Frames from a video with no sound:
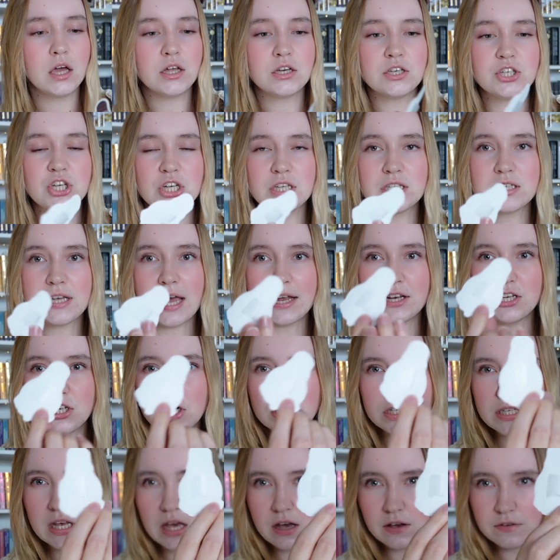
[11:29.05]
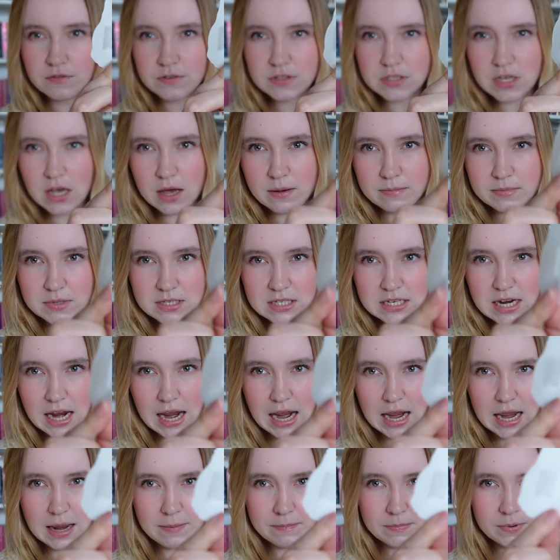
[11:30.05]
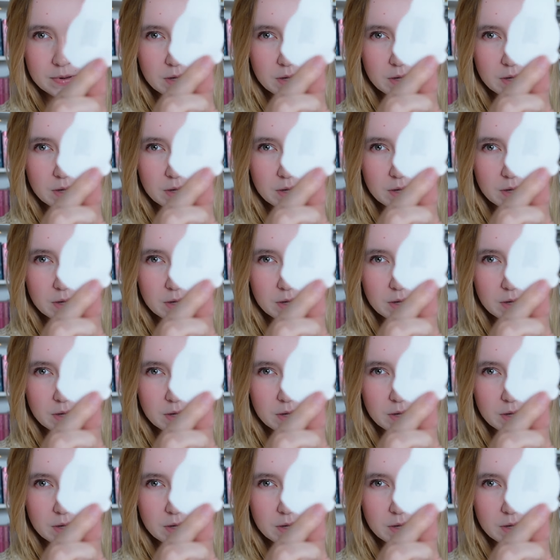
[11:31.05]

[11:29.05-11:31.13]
just get yourself some tape